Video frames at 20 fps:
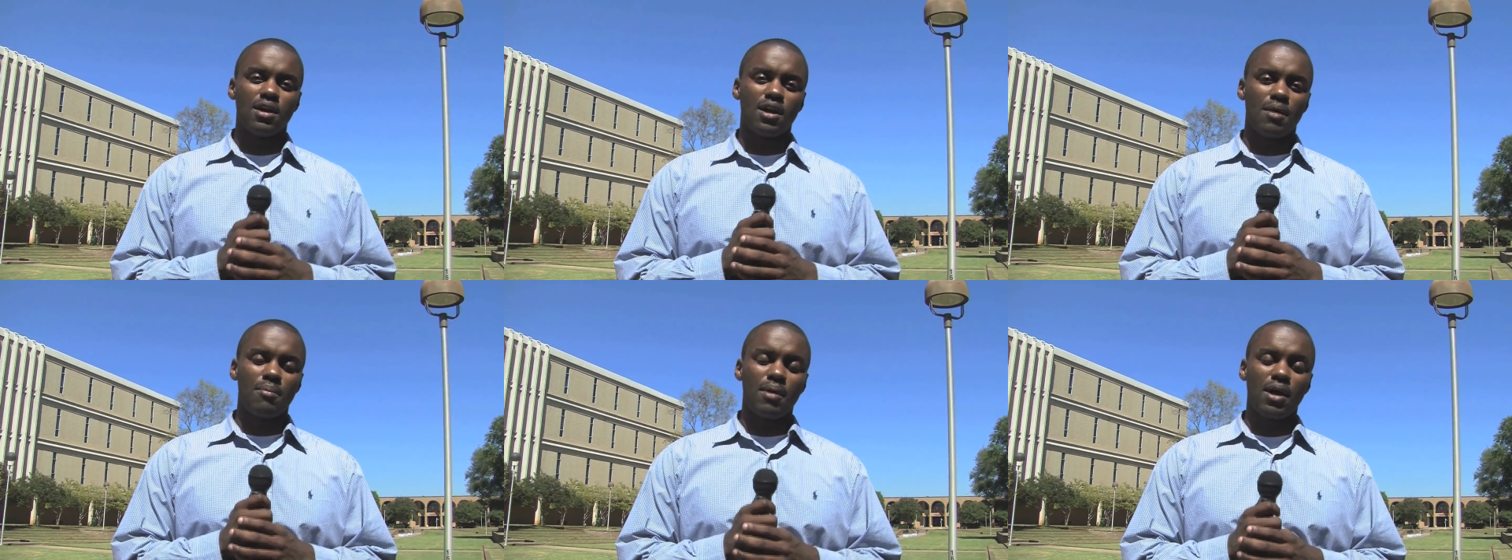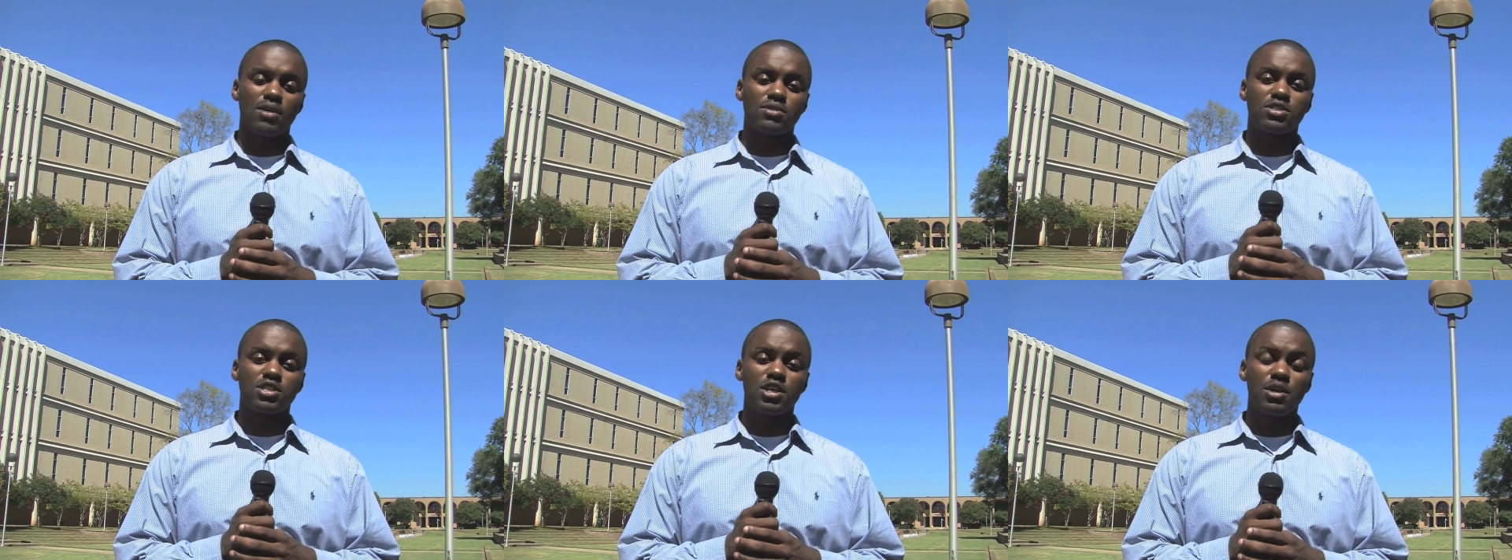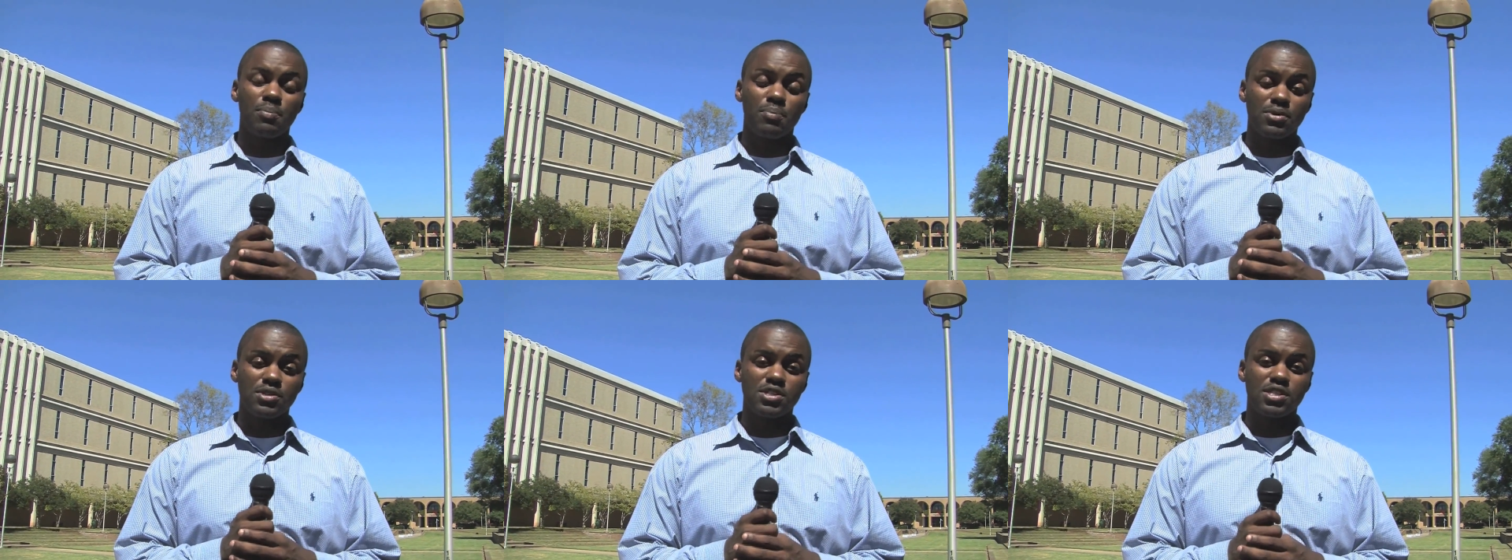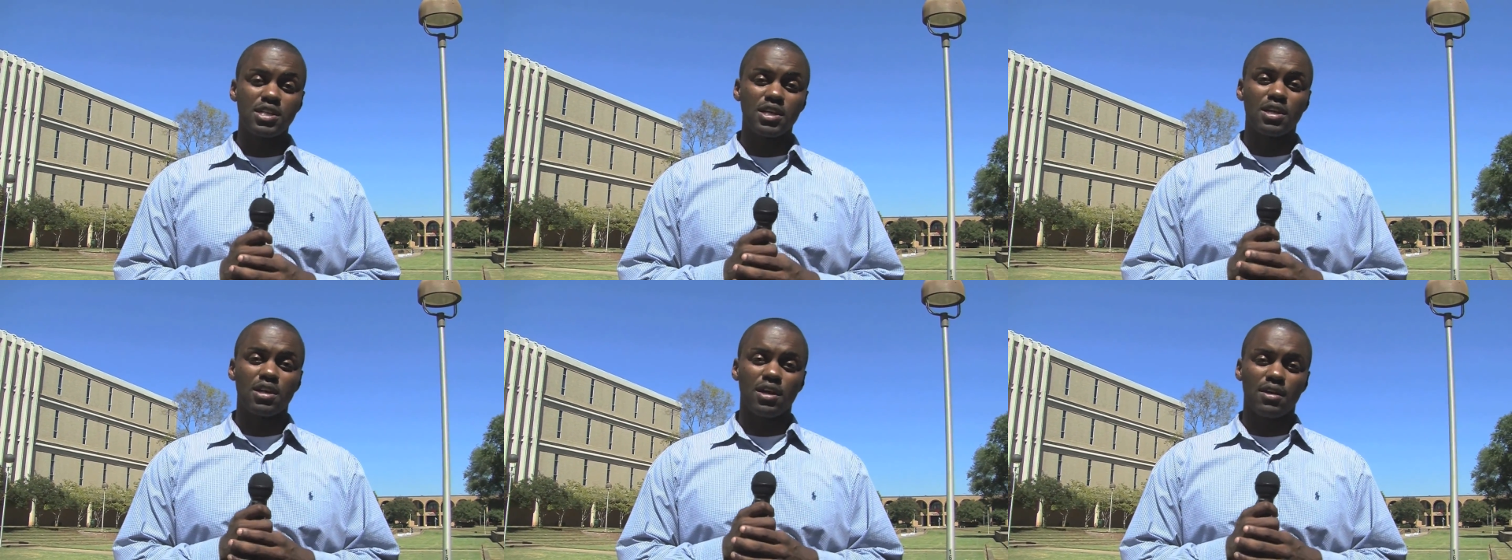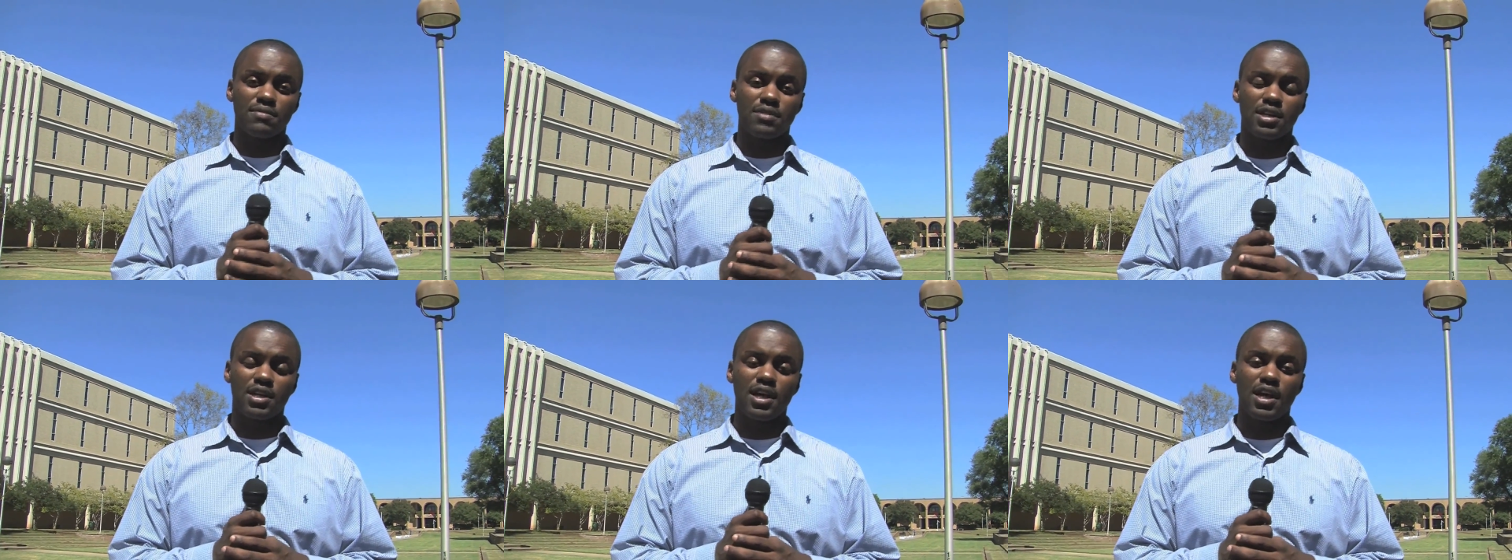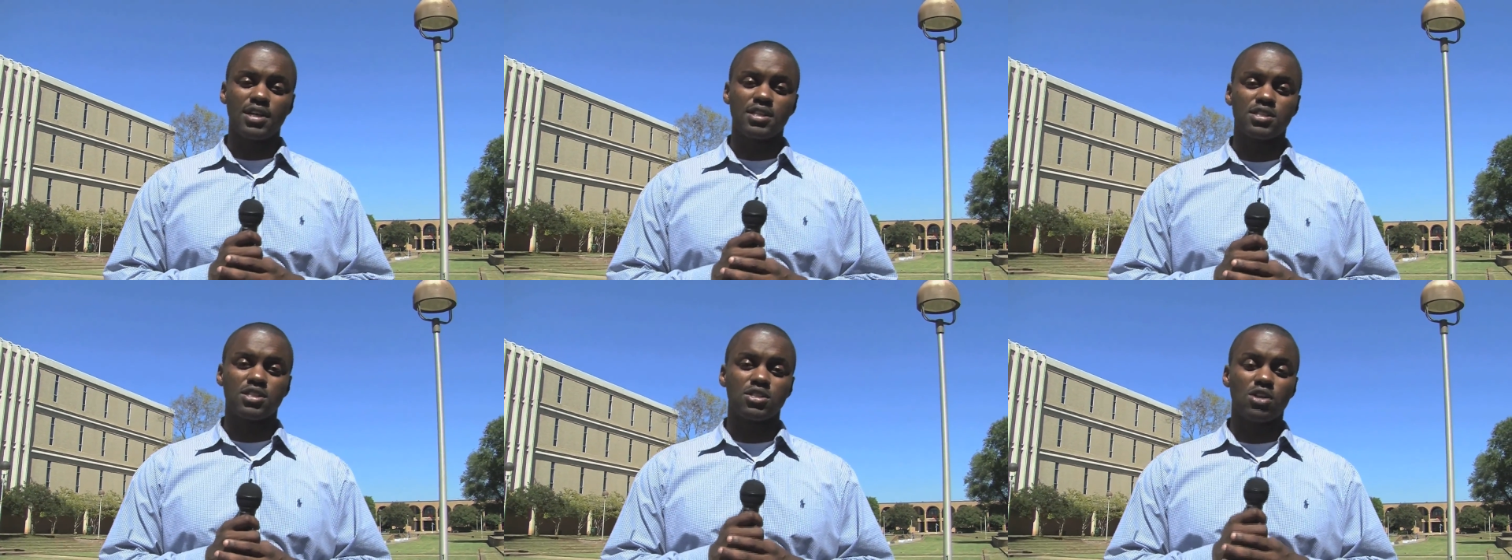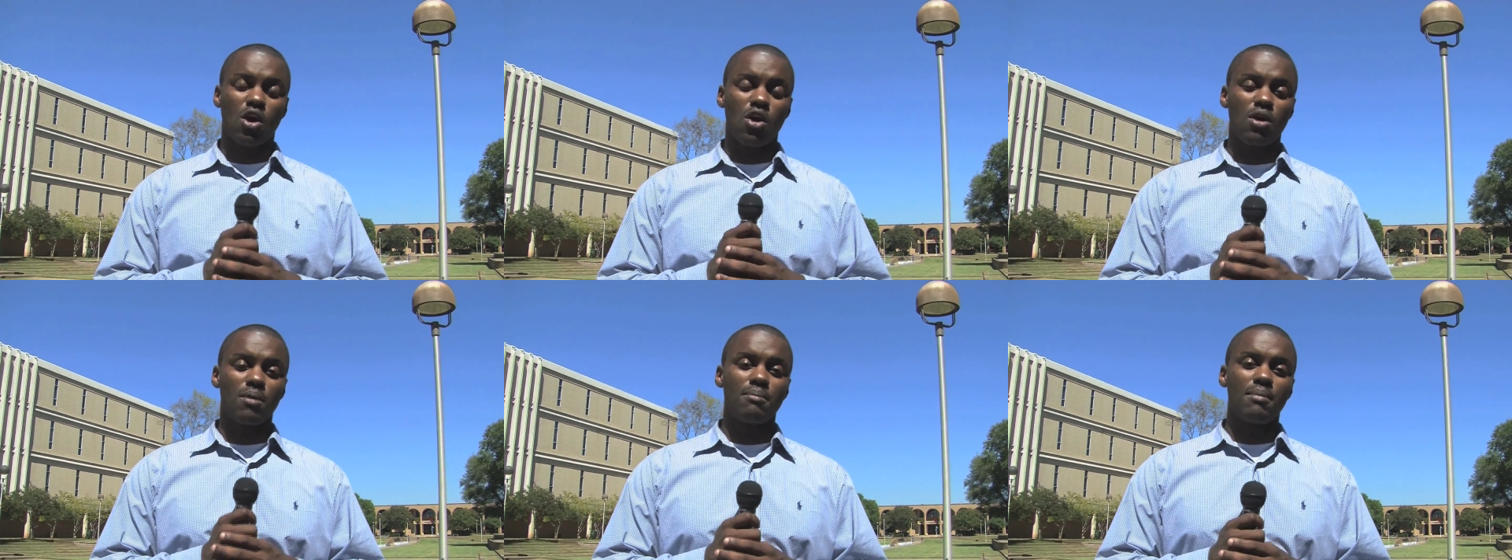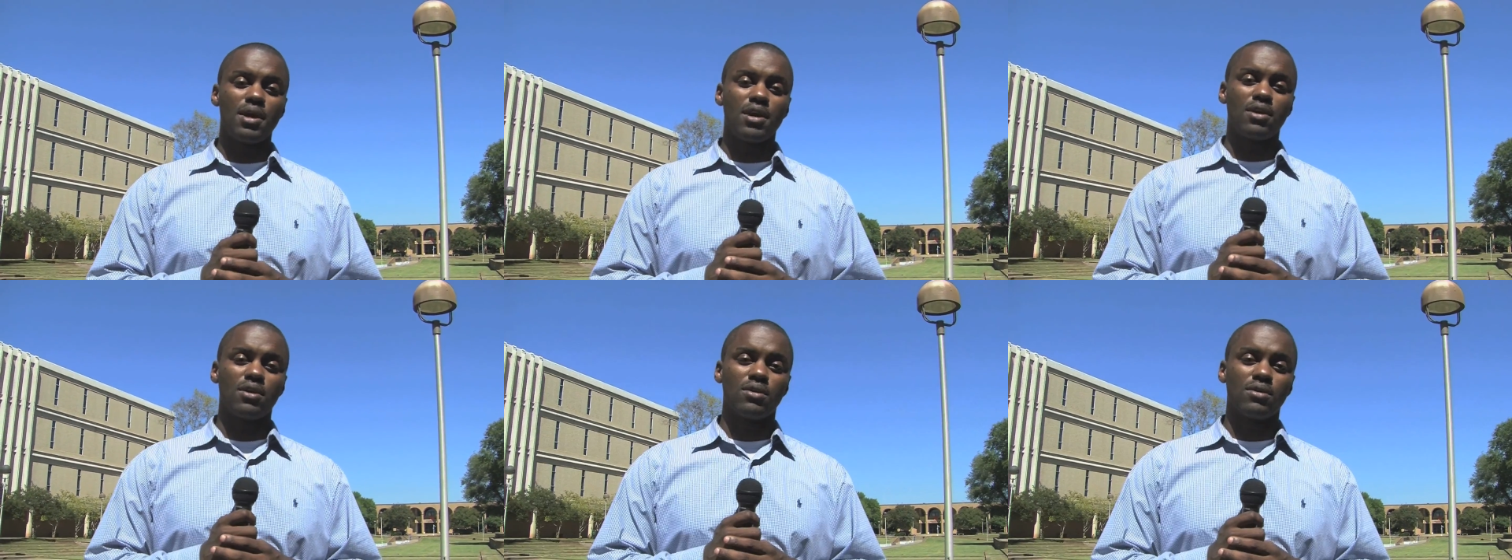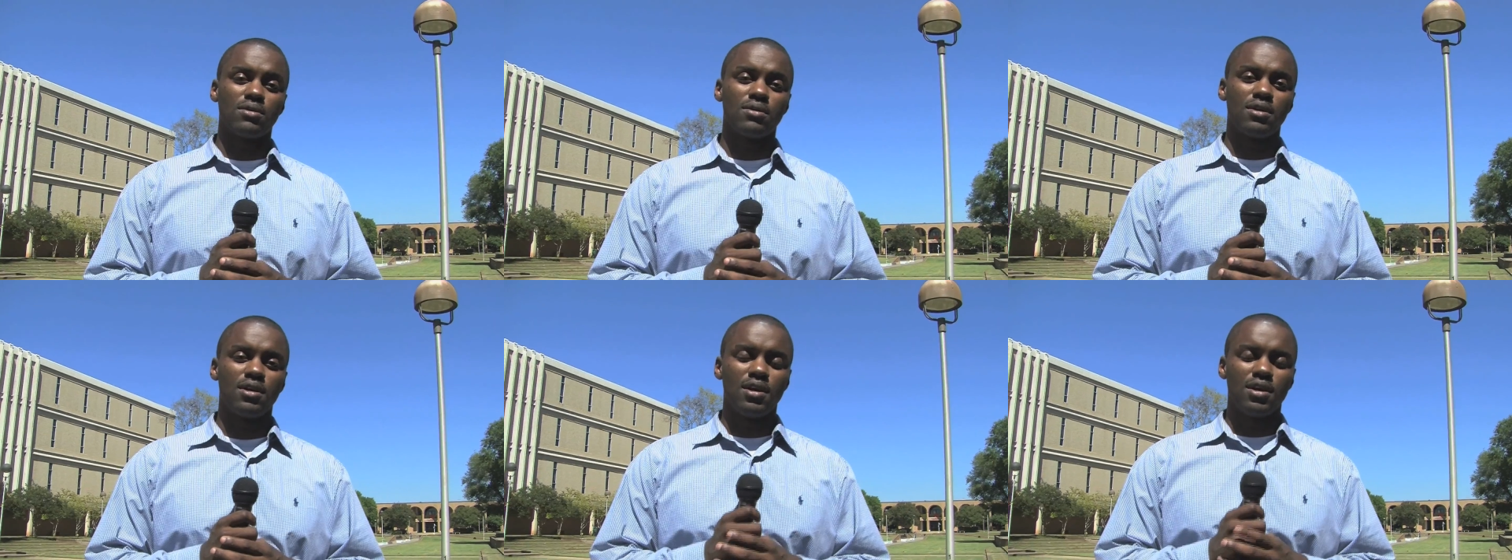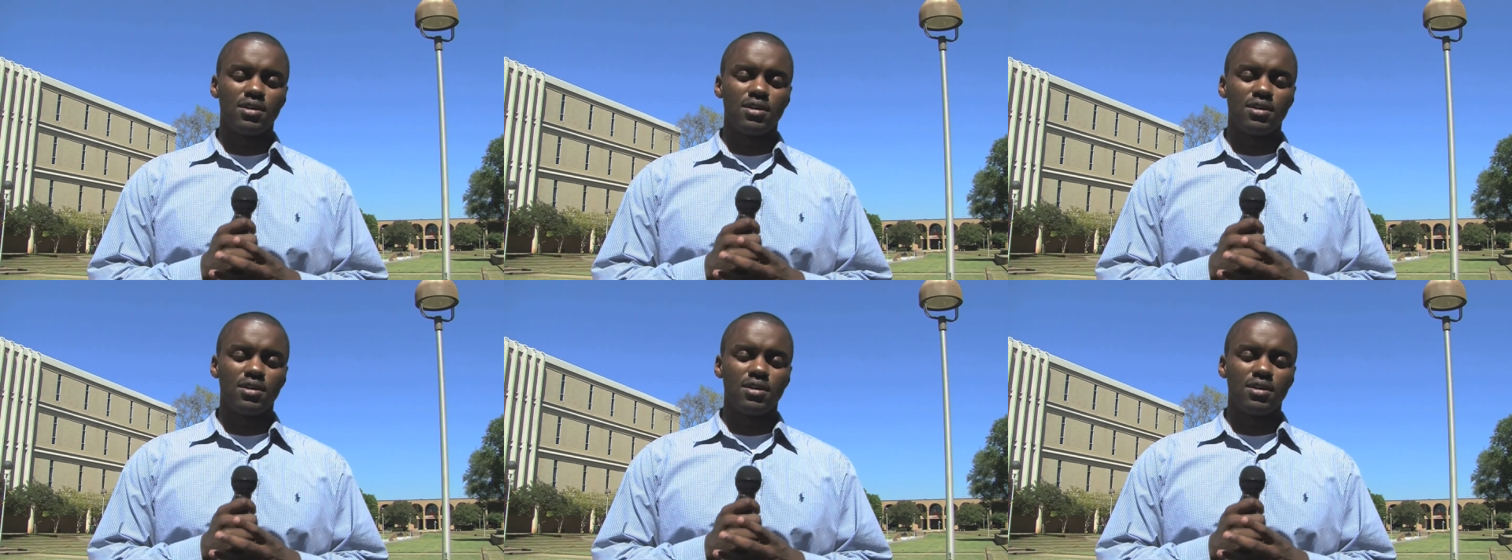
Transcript: About 10% of the cases are male.